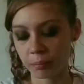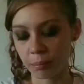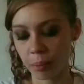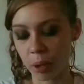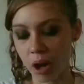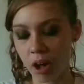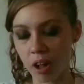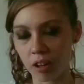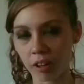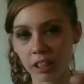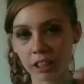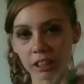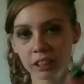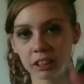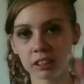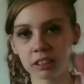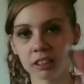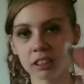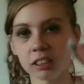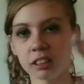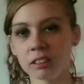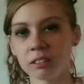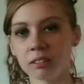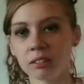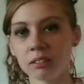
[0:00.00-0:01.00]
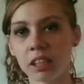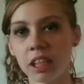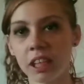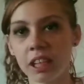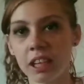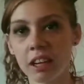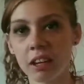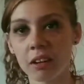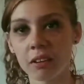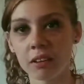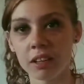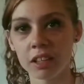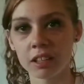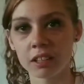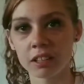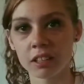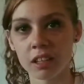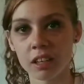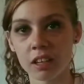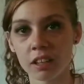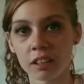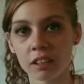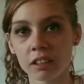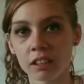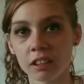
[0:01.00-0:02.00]
polished, like how these
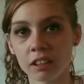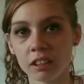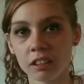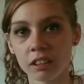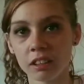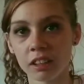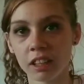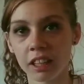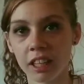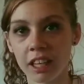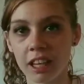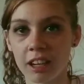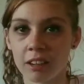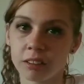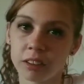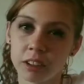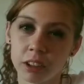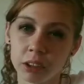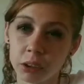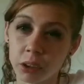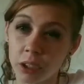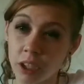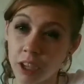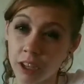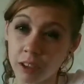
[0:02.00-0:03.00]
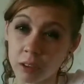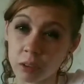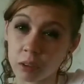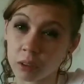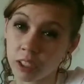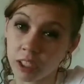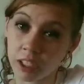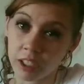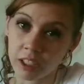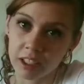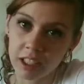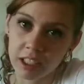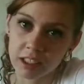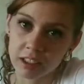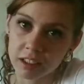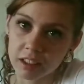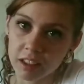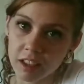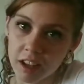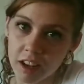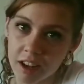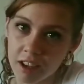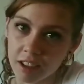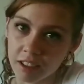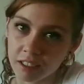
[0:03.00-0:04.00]
are, like how it's a triangle. Like, yeah, that's
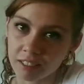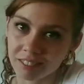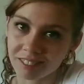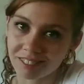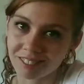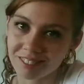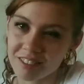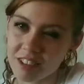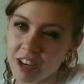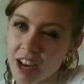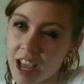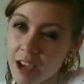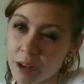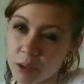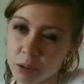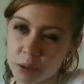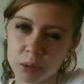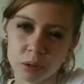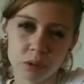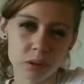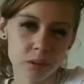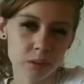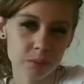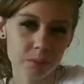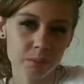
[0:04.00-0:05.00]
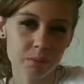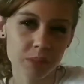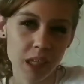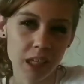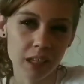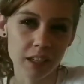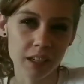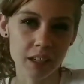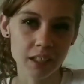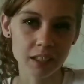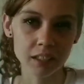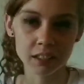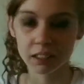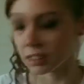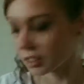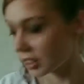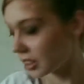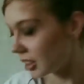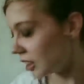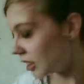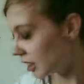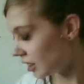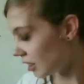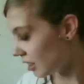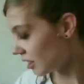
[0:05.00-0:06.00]
not natural, I guess.
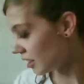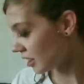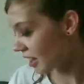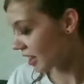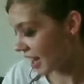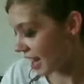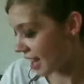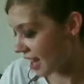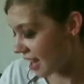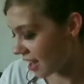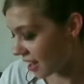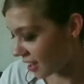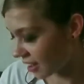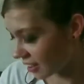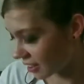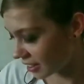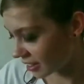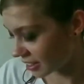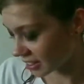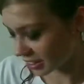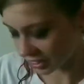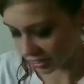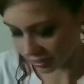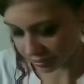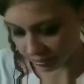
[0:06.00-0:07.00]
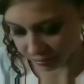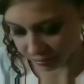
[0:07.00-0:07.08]
And